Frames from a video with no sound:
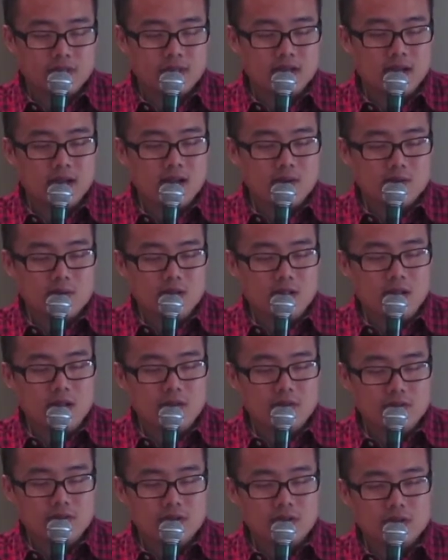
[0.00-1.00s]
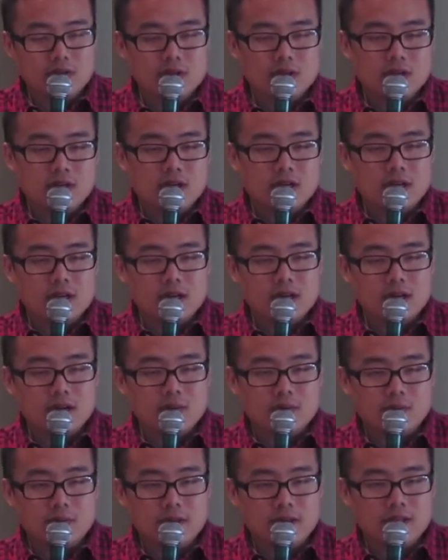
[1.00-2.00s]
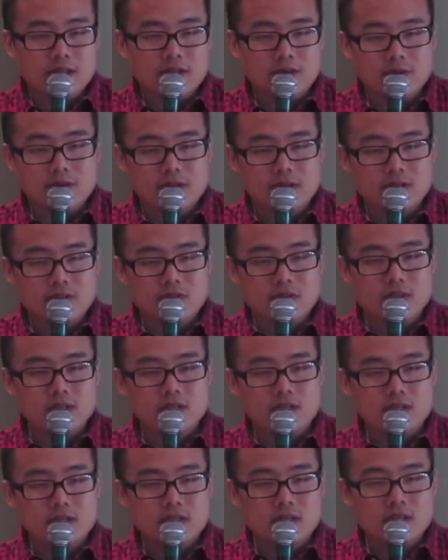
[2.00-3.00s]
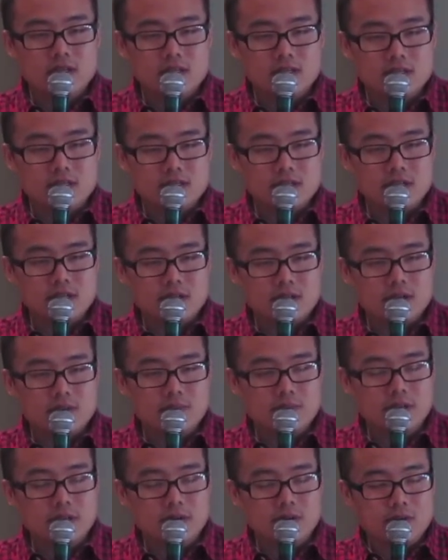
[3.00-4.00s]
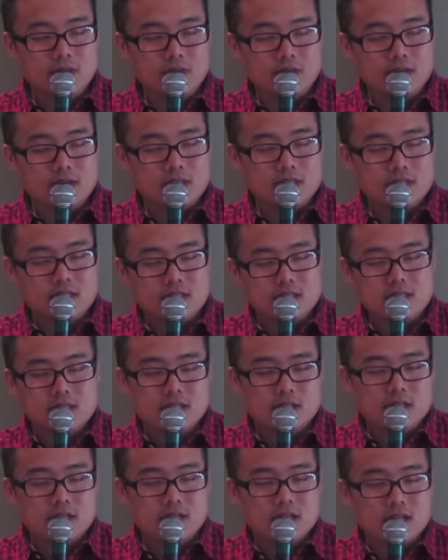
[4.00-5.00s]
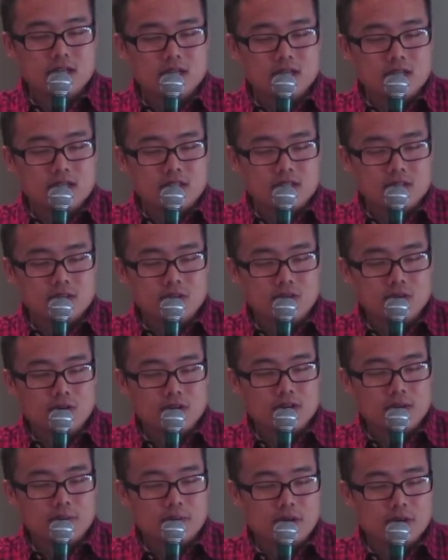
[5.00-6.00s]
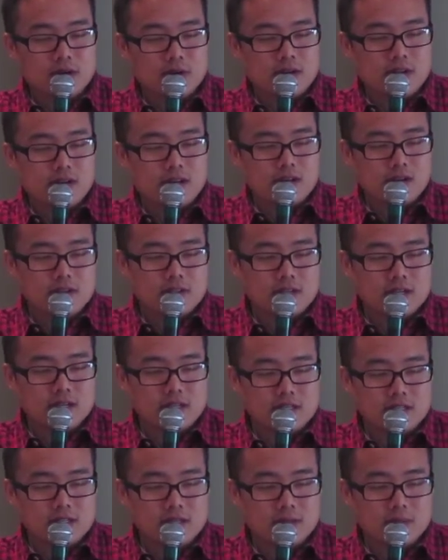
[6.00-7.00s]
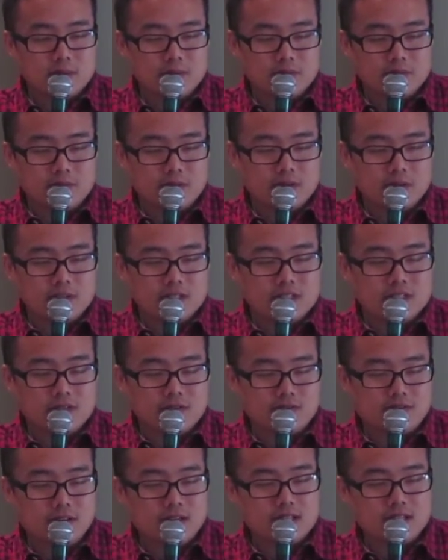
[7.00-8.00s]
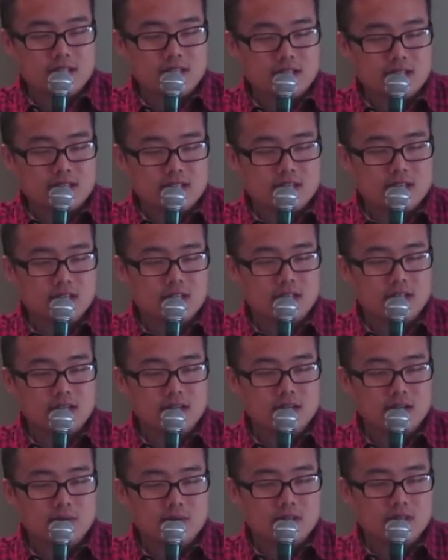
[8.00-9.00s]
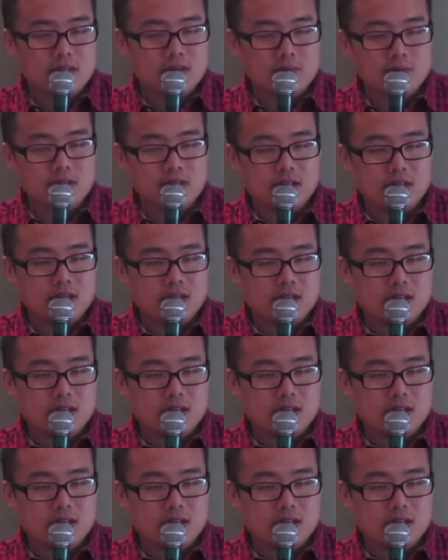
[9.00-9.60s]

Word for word: God, we love you um, that you would even consider meeting with us. So Lord, I pray right now that, um, Lord, I confess that there's nothing good within me.